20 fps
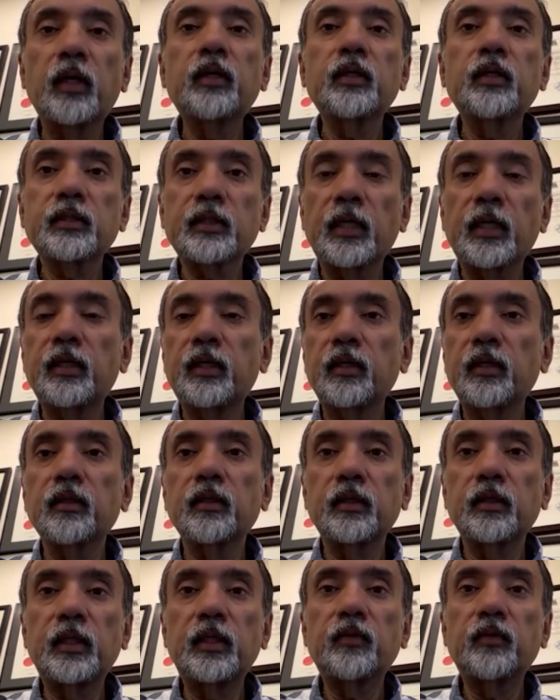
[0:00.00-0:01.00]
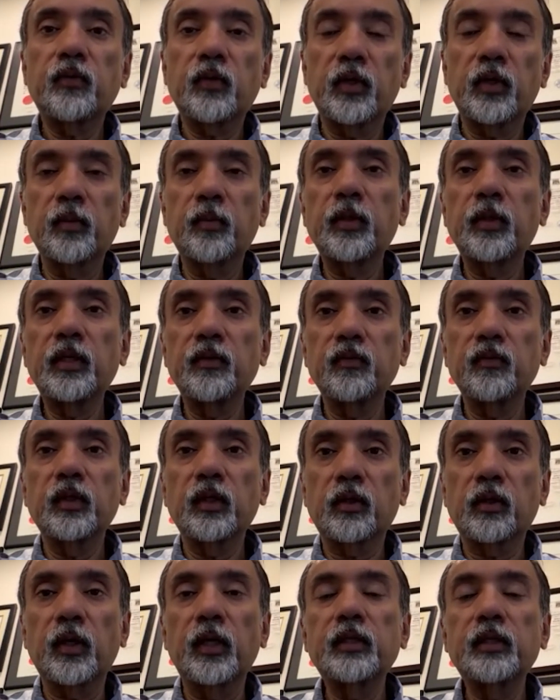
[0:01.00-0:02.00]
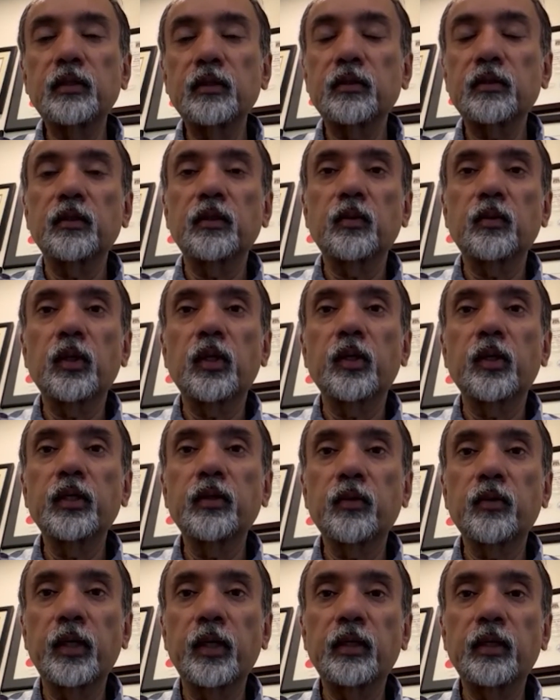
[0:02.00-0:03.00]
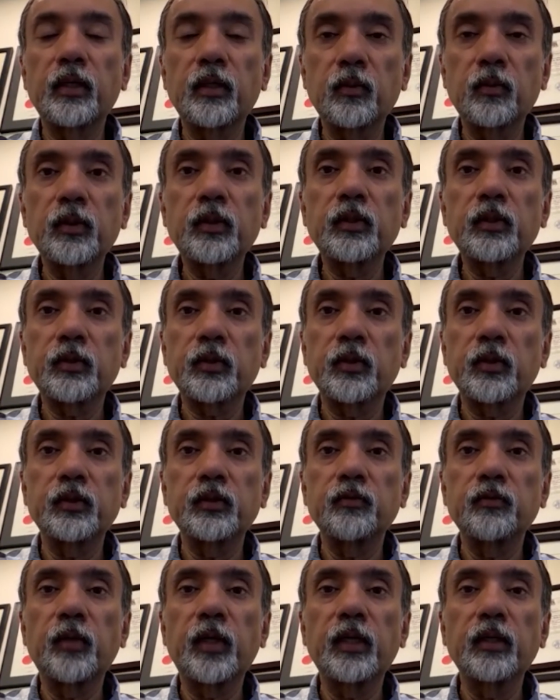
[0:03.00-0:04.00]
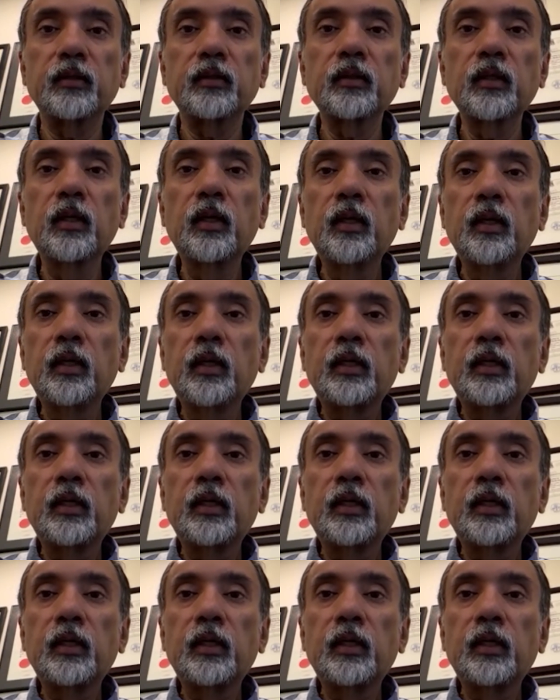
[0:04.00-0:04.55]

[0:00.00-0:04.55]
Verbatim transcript: Understanding the need for it, given the crisis that we're in right now with the shortage of beds,